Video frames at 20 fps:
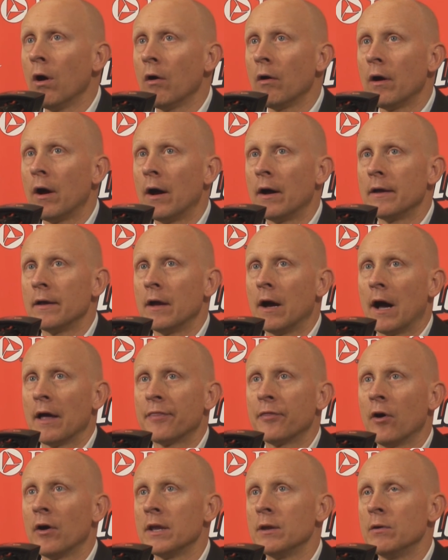Well, I
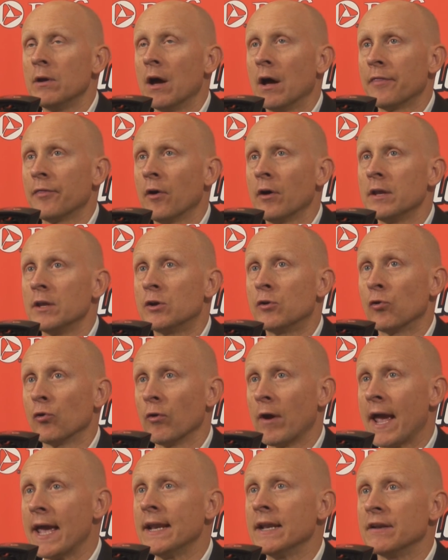thought he
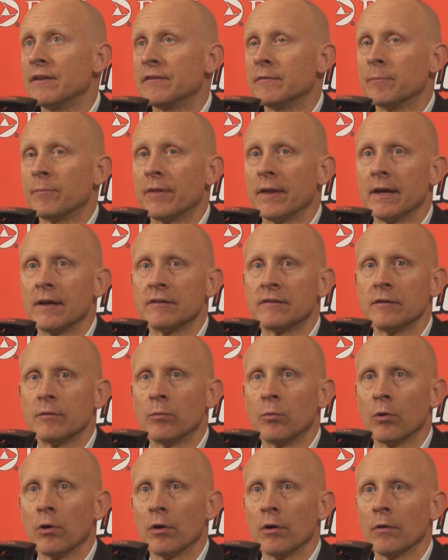created some things
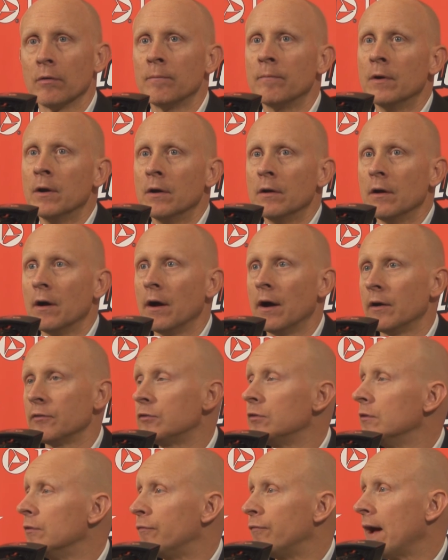that were
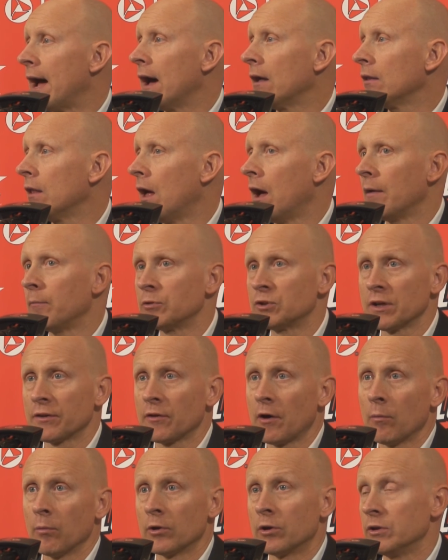to the foul line, which I
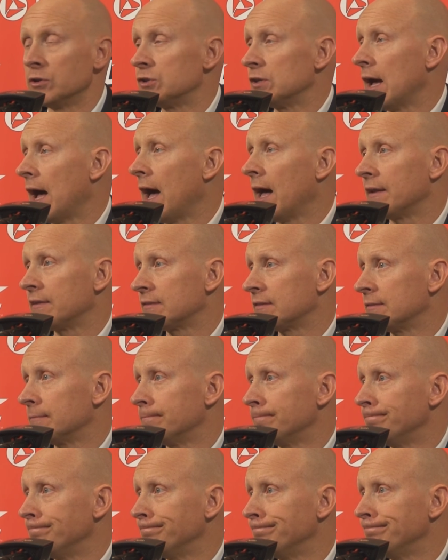thought were good shots.
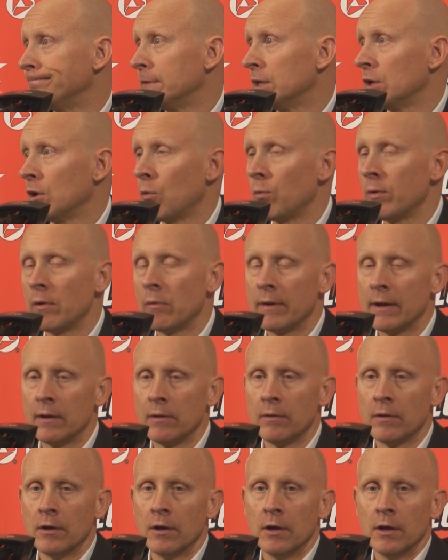You know,
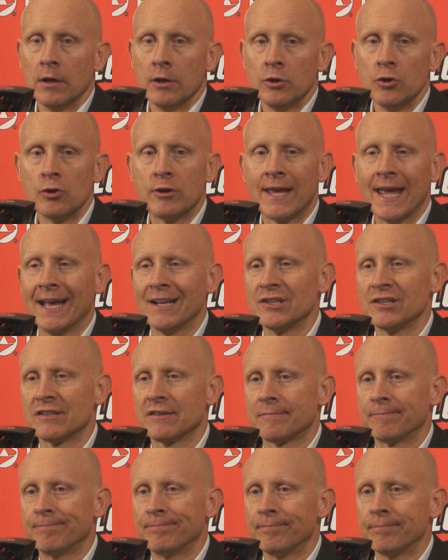you can't
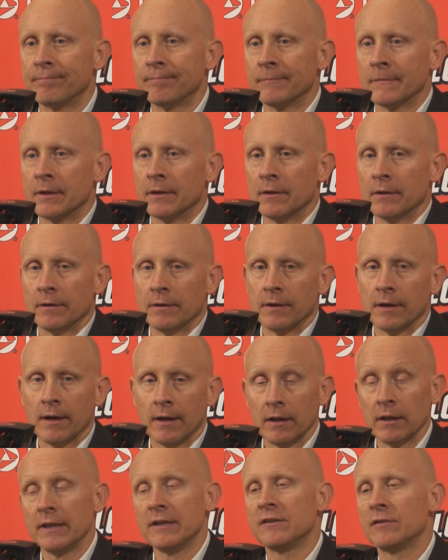just,
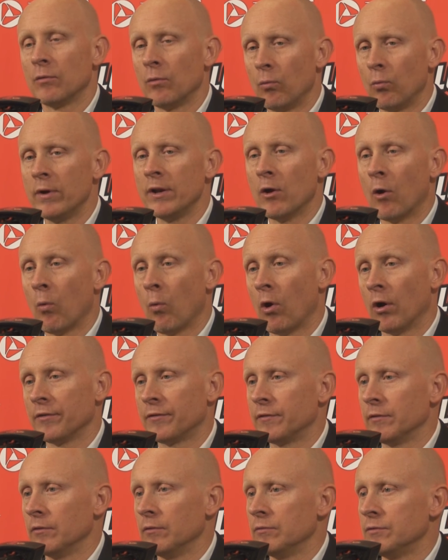at least we don't
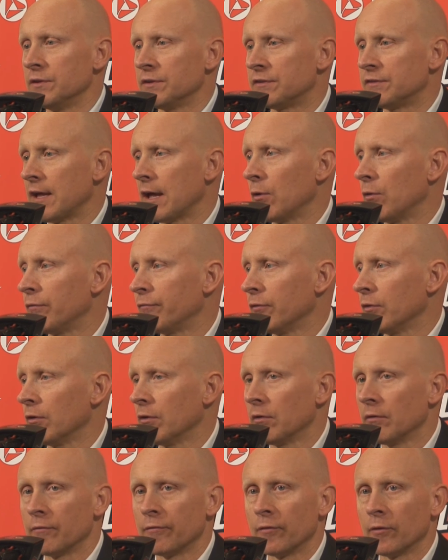want to just settle
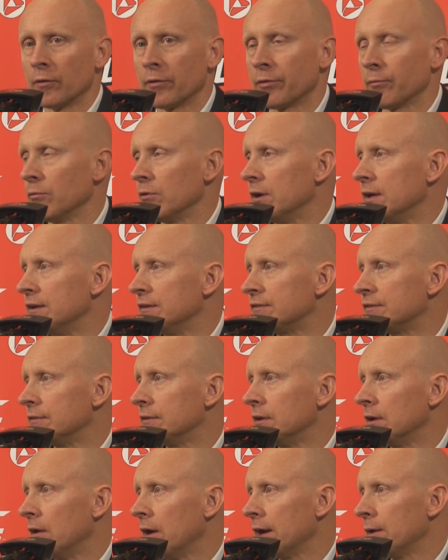for threes.
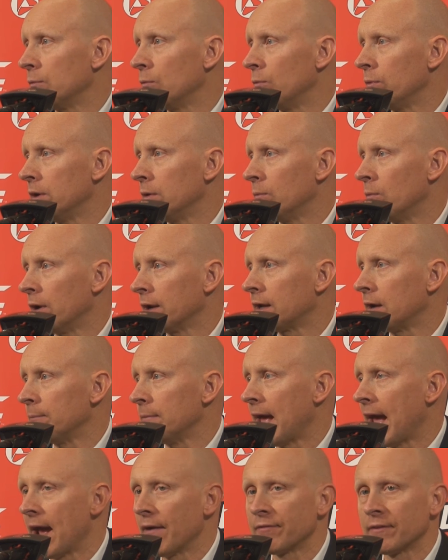You know, we didn't want to
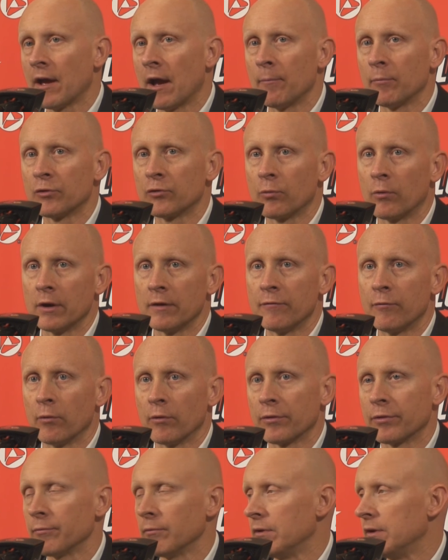come to halftime with
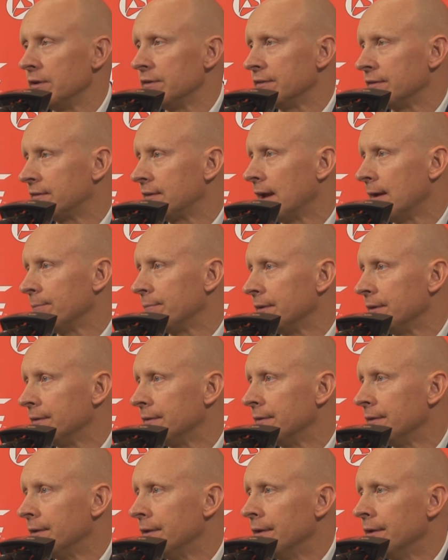24 threes attempted.